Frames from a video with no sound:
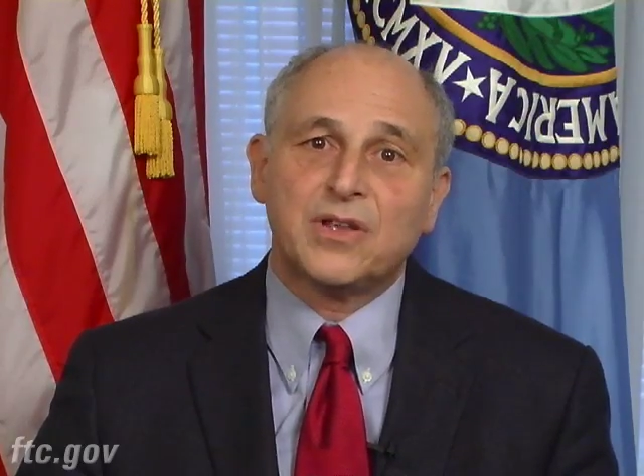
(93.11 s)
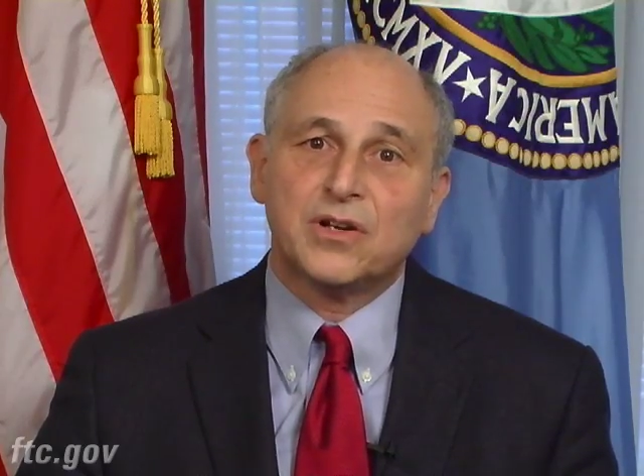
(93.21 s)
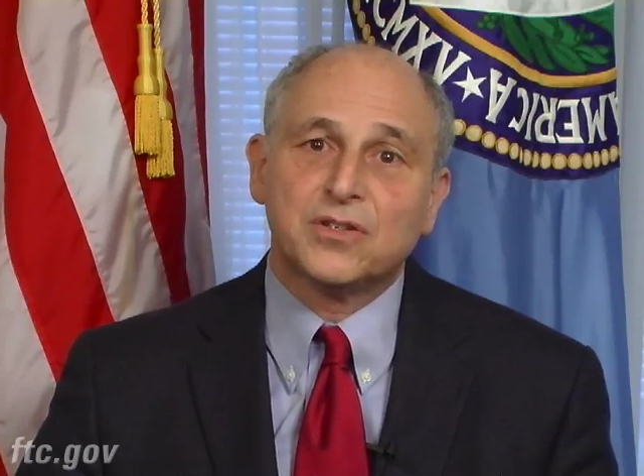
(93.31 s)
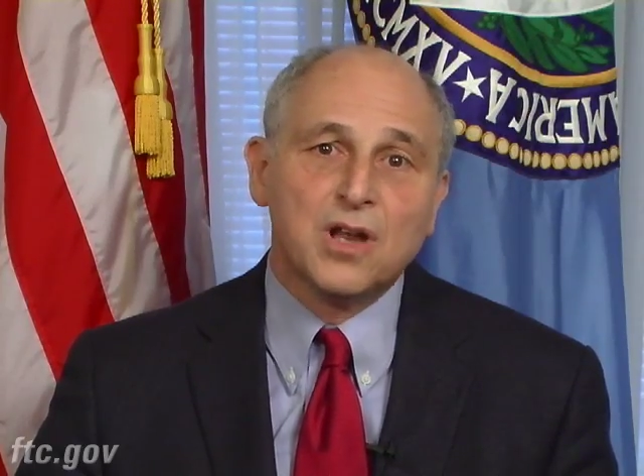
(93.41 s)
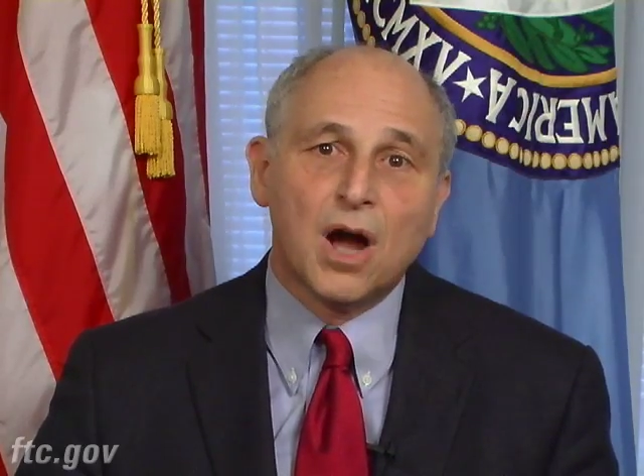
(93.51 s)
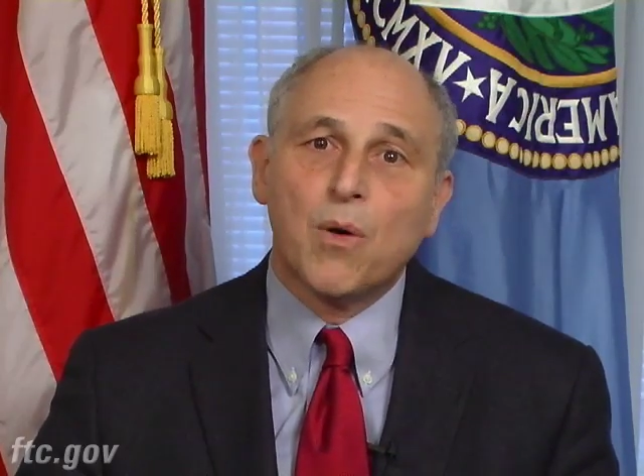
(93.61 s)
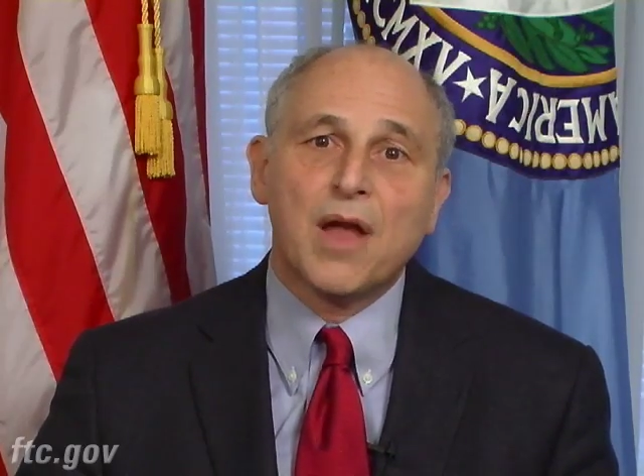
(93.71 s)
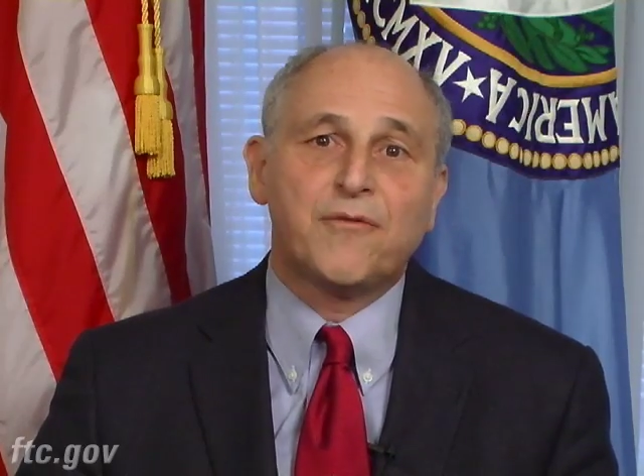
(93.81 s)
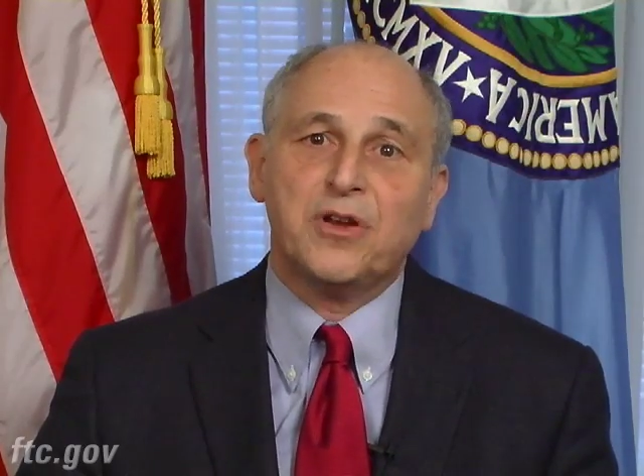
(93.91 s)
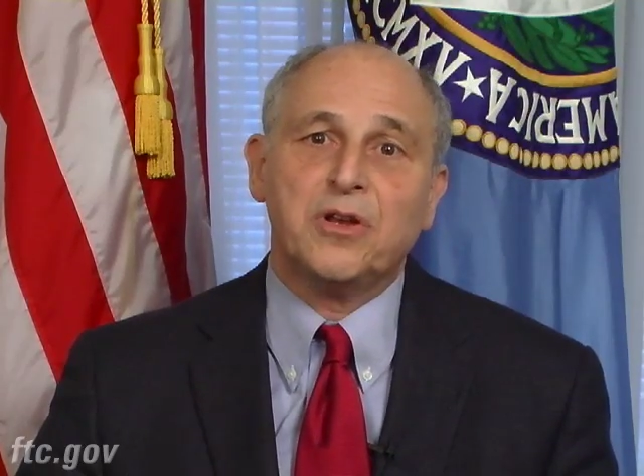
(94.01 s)
There's no
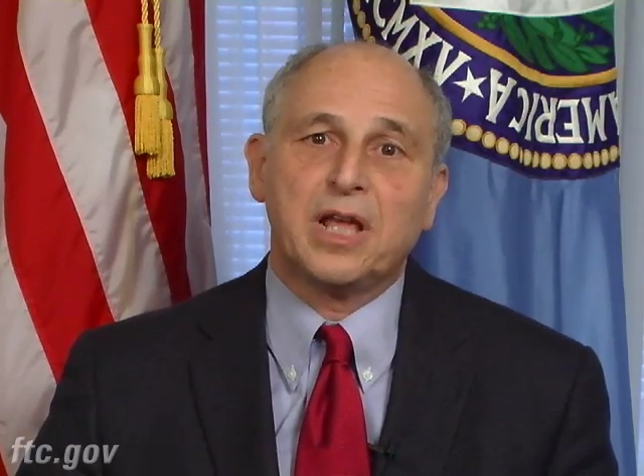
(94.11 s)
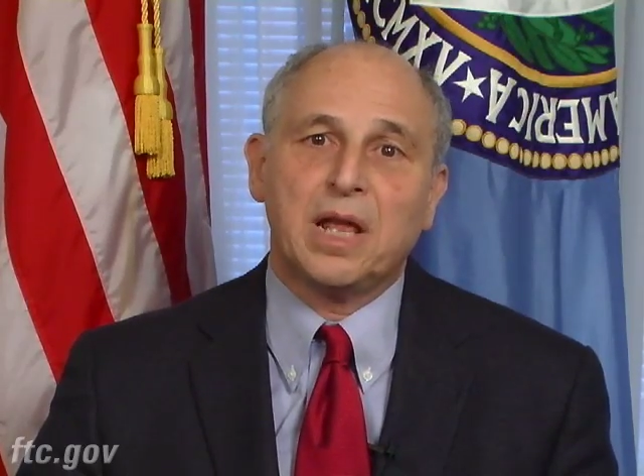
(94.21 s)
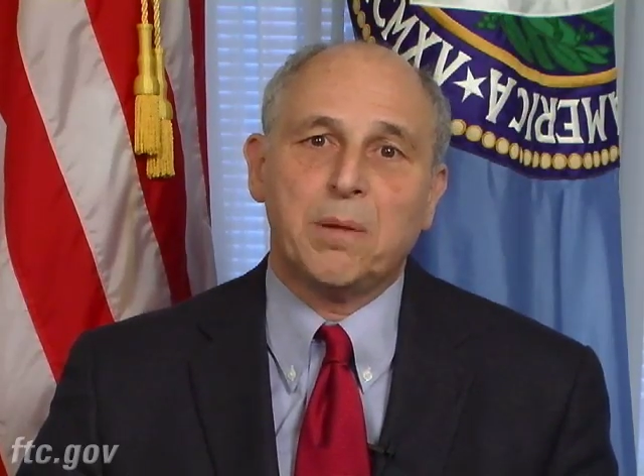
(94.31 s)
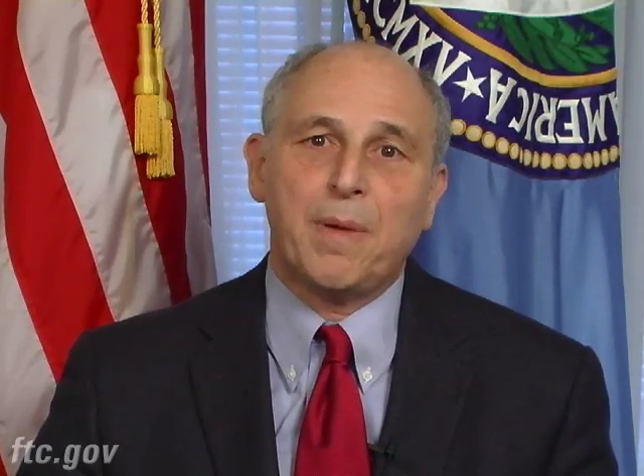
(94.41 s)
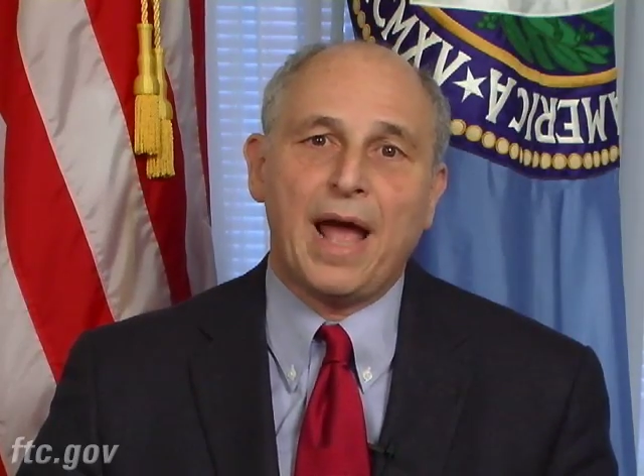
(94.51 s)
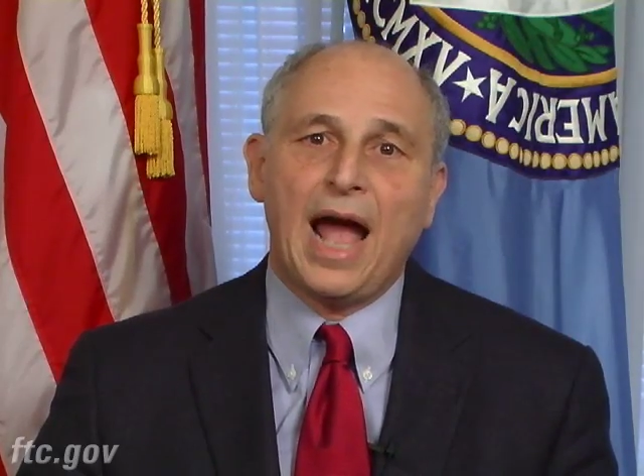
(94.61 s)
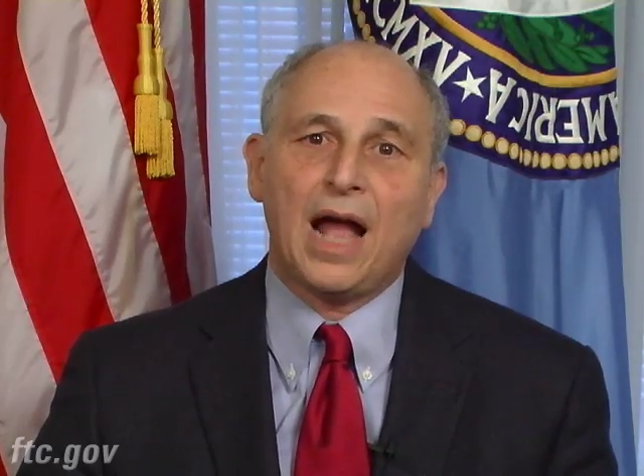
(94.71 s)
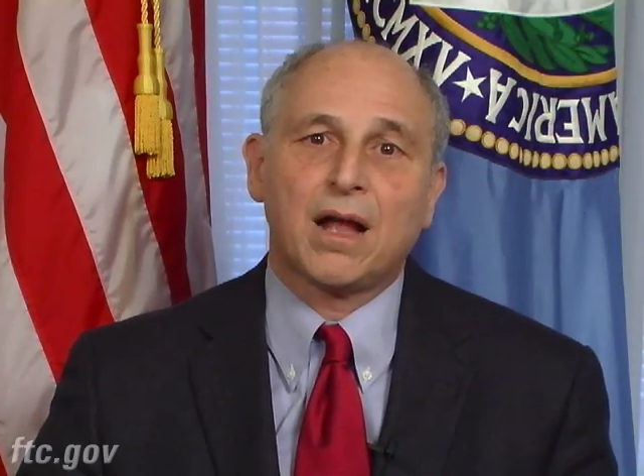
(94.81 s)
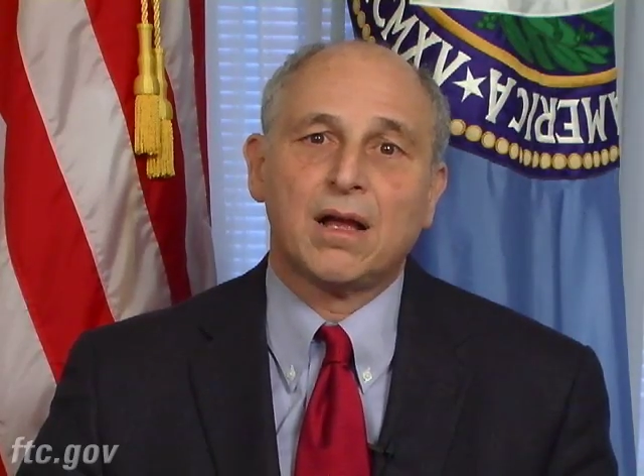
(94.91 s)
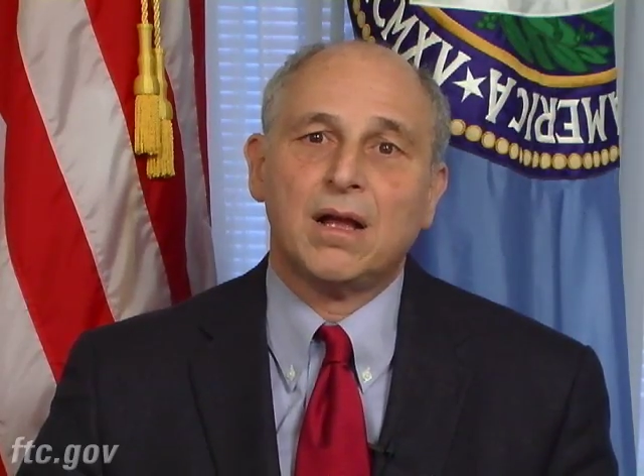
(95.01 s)
way for you to get it
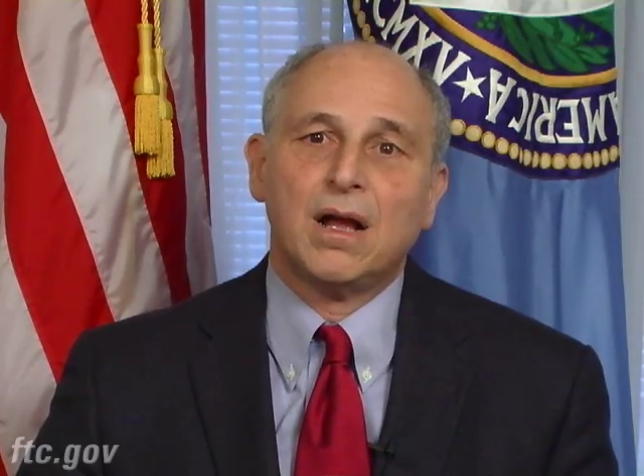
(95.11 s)
back.